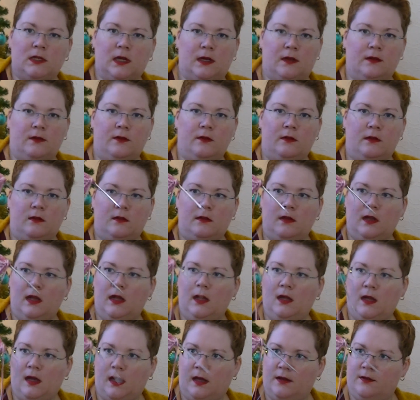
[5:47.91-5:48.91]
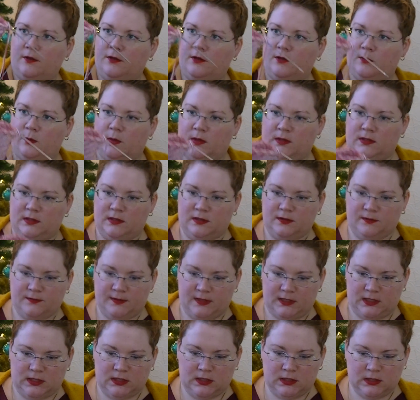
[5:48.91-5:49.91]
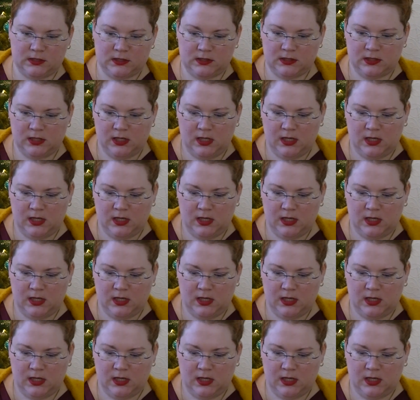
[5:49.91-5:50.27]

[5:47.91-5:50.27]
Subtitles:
else to say. I just want these finished.